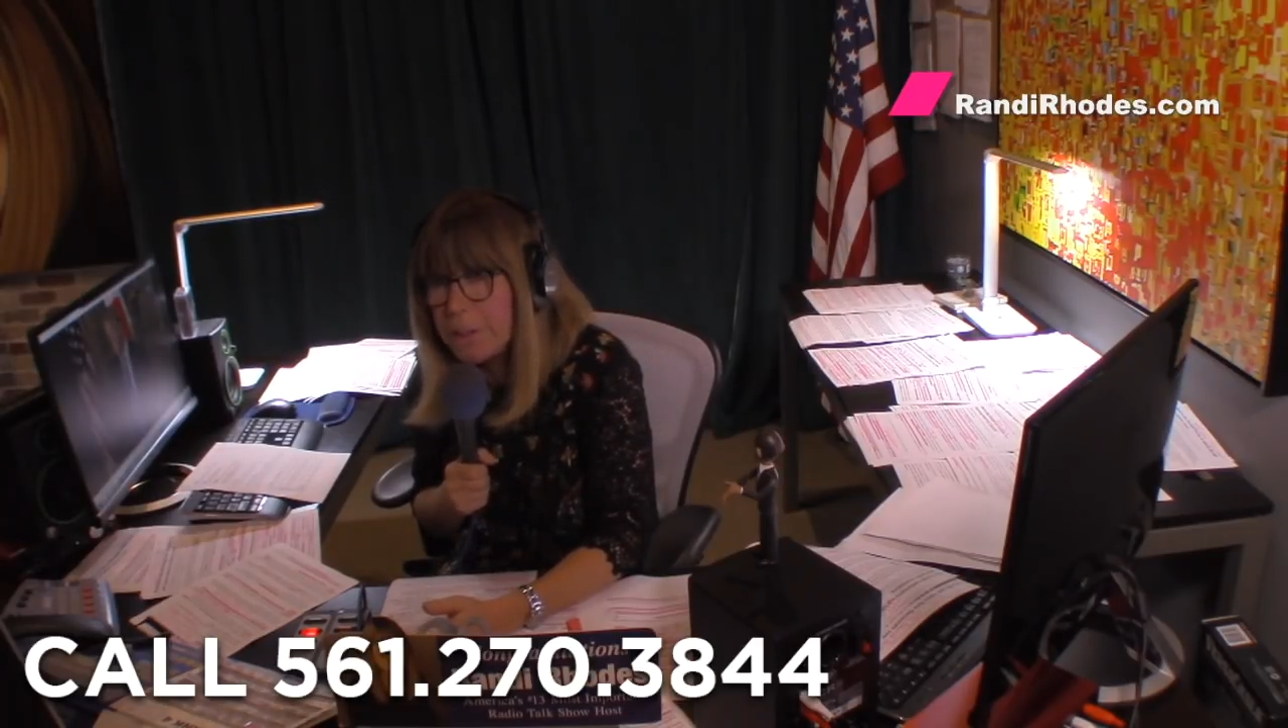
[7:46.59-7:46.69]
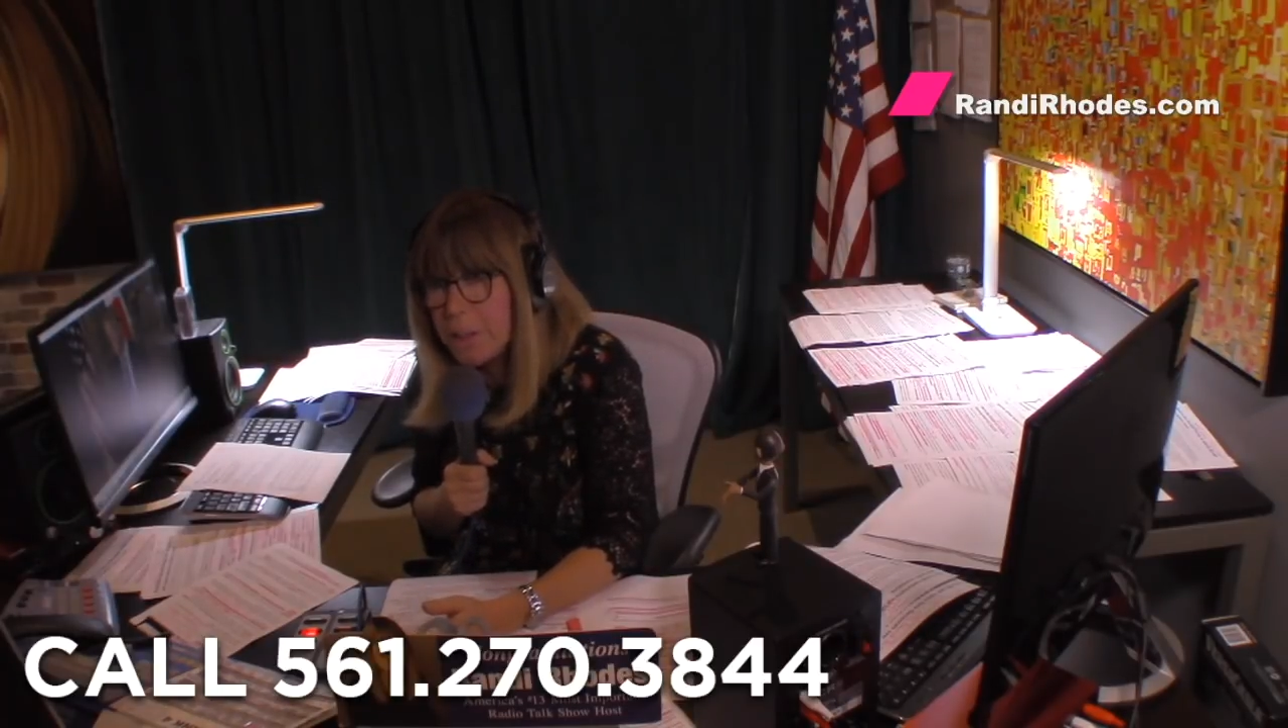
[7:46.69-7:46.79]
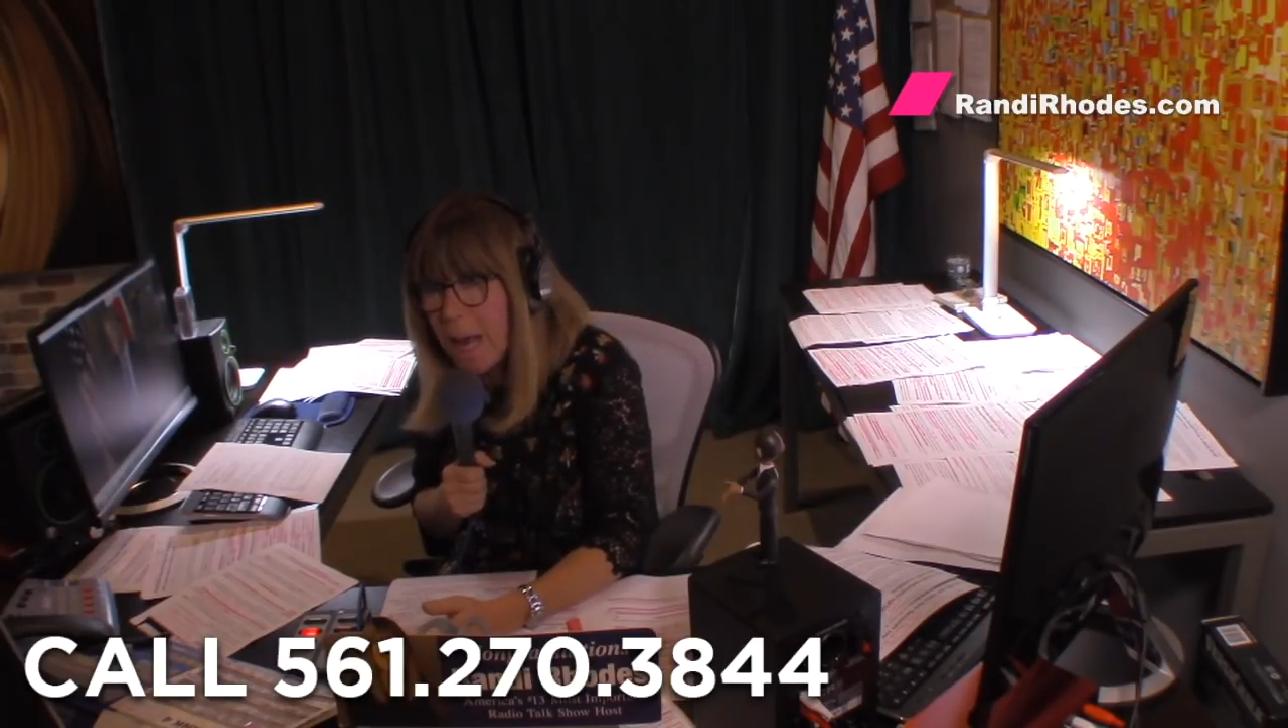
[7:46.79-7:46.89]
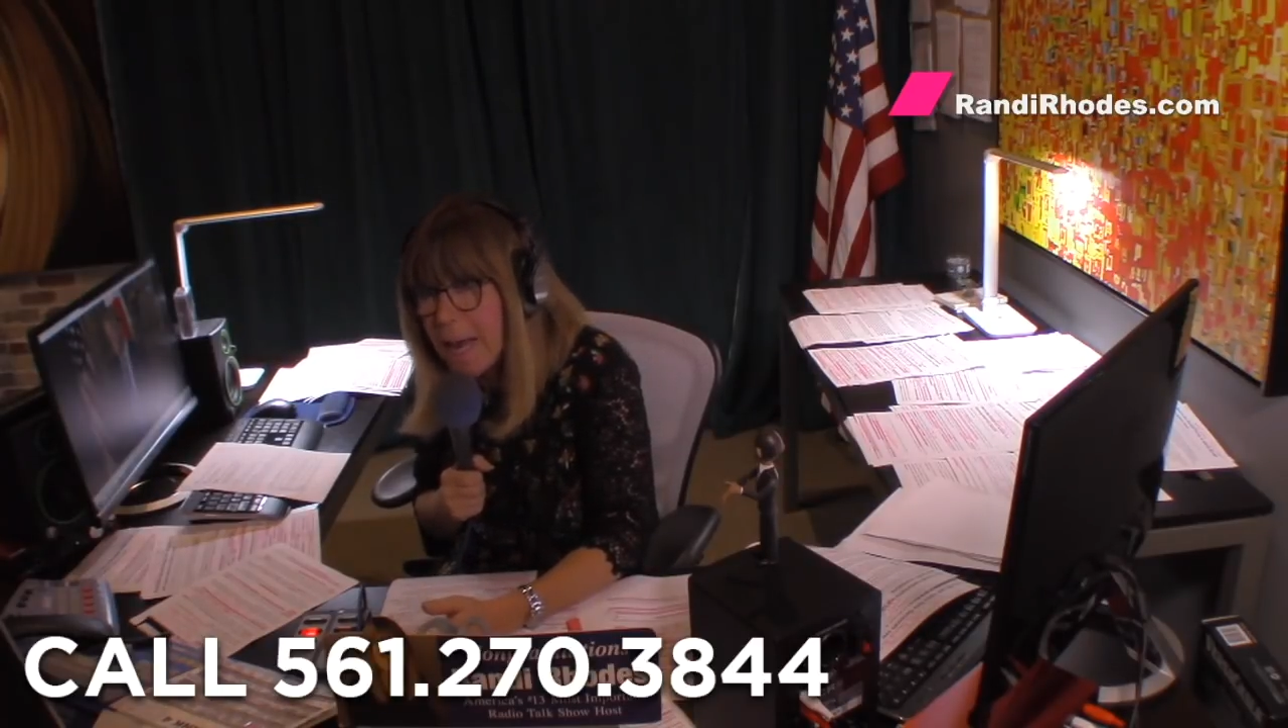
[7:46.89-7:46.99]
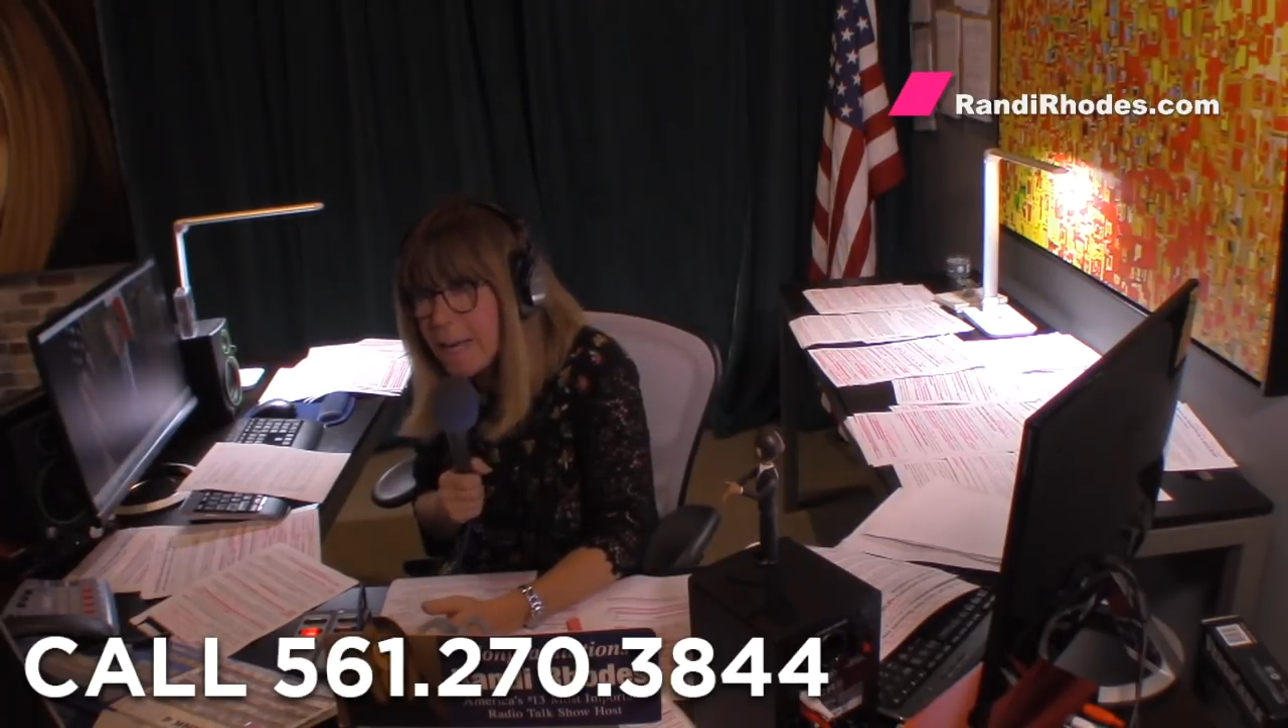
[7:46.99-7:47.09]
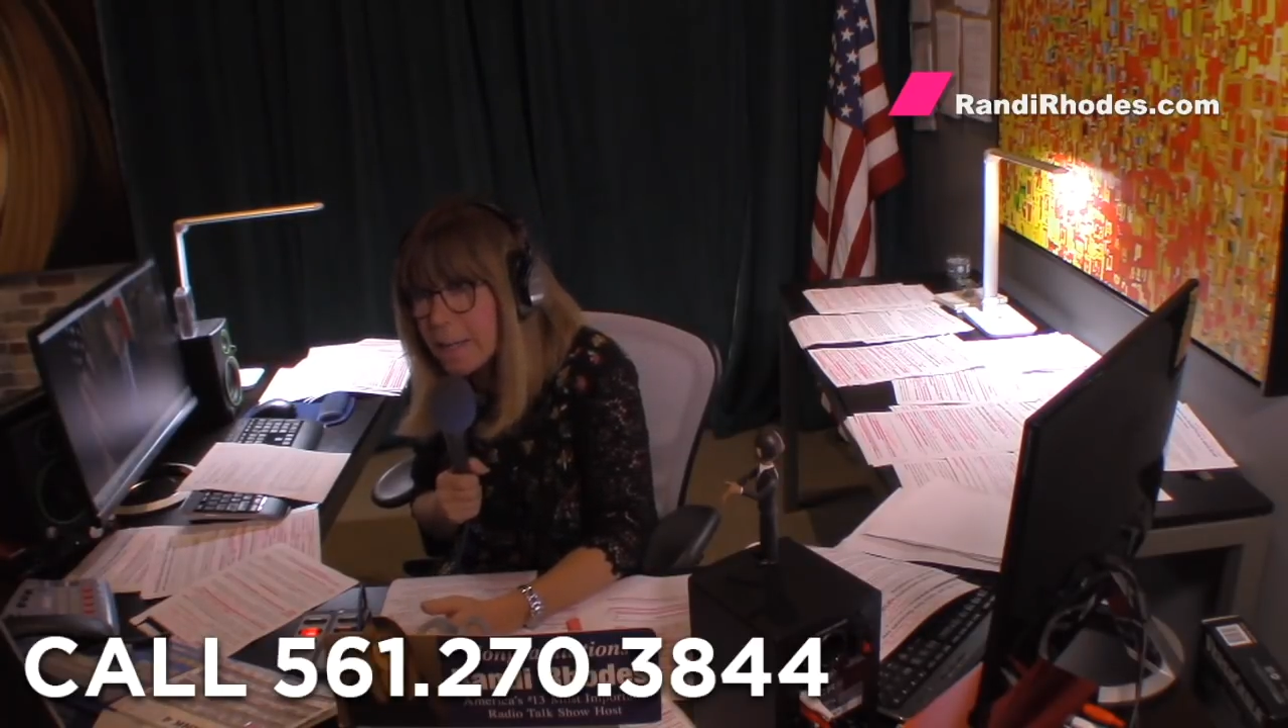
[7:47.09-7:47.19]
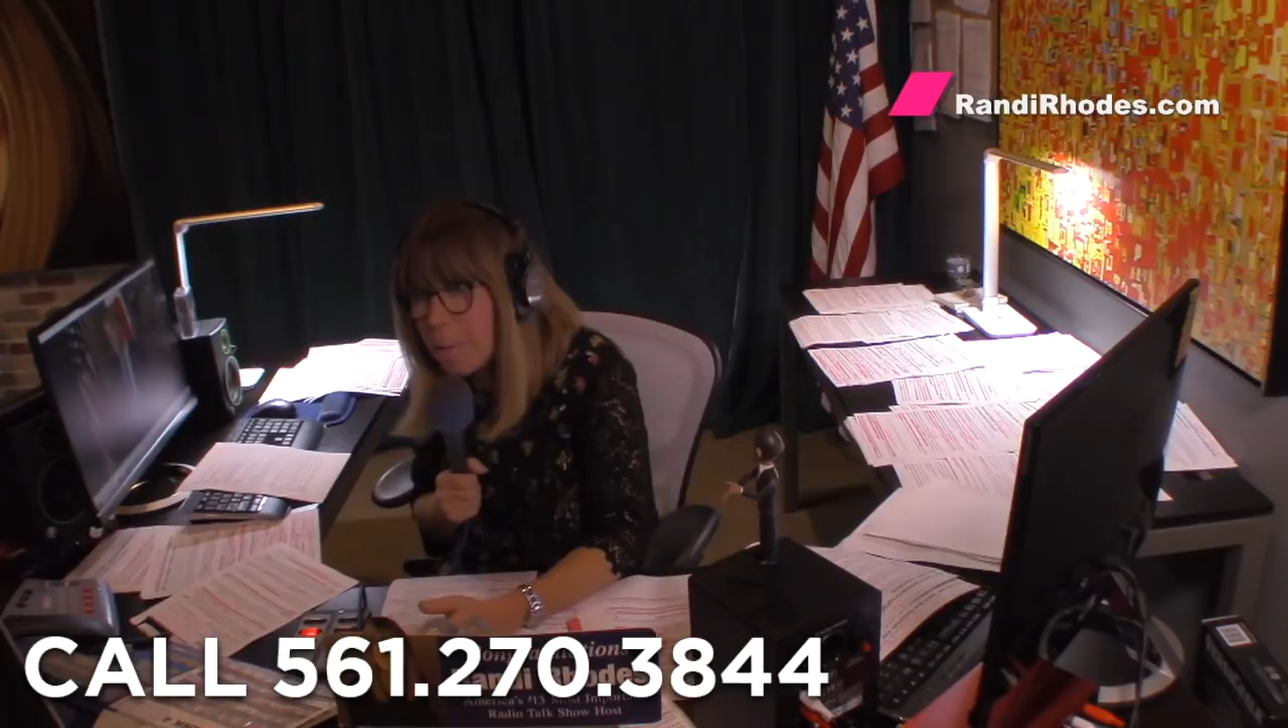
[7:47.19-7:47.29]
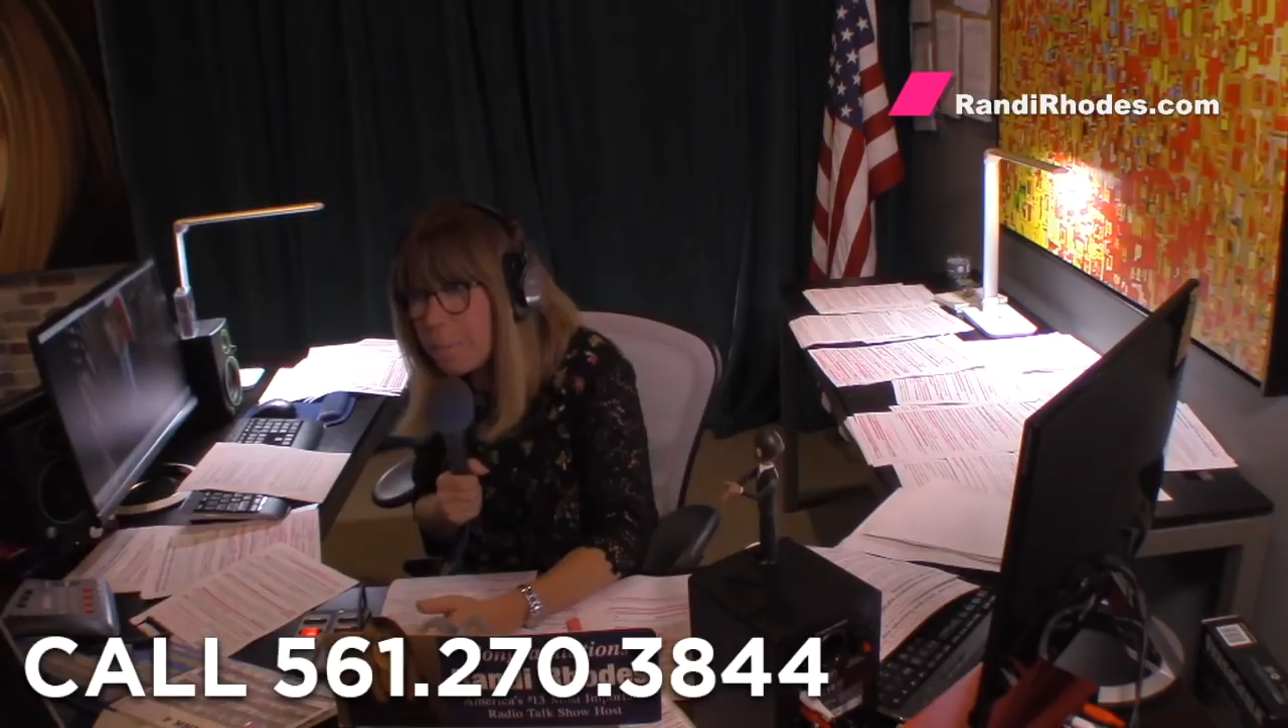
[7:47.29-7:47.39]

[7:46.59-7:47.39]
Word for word: the take?